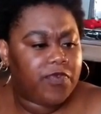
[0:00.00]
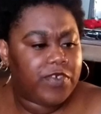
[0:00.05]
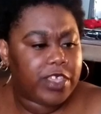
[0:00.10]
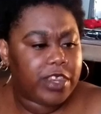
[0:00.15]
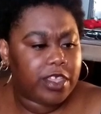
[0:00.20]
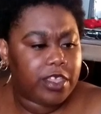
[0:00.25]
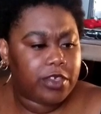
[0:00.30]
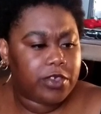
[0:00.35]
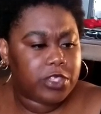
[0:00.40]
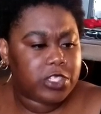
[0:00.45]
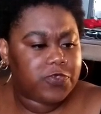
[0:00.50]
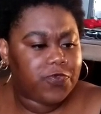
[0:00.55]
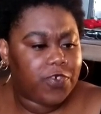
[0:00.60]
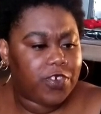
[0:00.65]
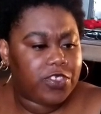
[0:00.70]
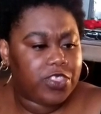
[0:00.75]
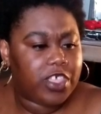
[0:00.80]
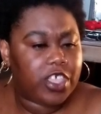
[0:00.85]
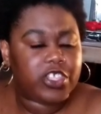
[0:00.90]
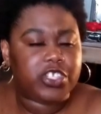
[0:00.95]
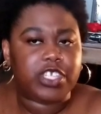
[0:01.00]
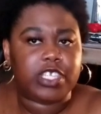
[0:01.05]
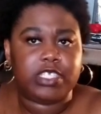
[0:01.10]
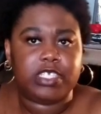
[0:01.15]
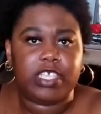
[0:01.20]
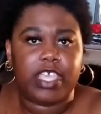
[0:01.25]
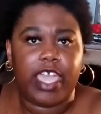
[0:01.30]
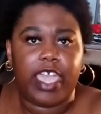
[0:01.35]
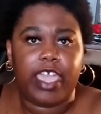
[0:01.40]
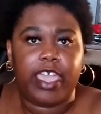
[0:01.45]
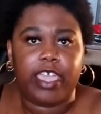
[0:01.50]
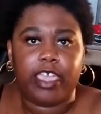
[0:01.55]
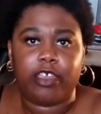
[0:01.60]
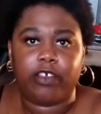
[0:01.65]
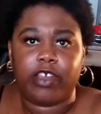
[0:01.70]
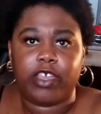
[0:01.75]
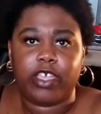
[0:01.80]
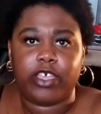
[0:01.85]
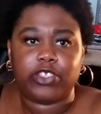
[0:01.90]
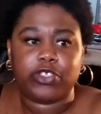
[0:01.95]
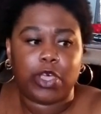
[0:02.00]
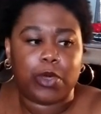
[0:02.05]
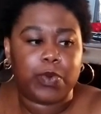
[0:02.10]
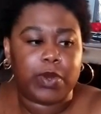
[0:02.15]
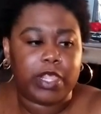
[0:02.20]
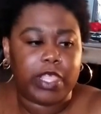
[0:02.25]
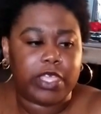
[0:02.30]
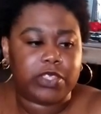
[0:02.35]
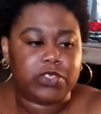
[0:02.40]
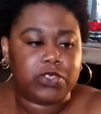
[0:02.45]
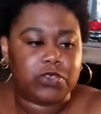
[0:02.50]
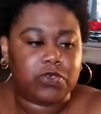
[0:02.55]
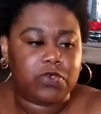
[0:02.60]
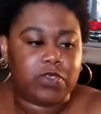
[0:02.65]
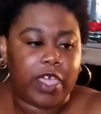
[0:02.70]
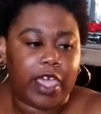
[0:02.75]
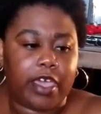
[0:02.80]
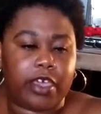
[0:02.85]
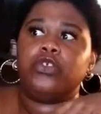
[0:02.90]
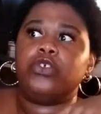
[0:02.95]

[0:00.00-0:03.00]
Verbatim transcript: videos for the GTA area, so I would have liked to do that.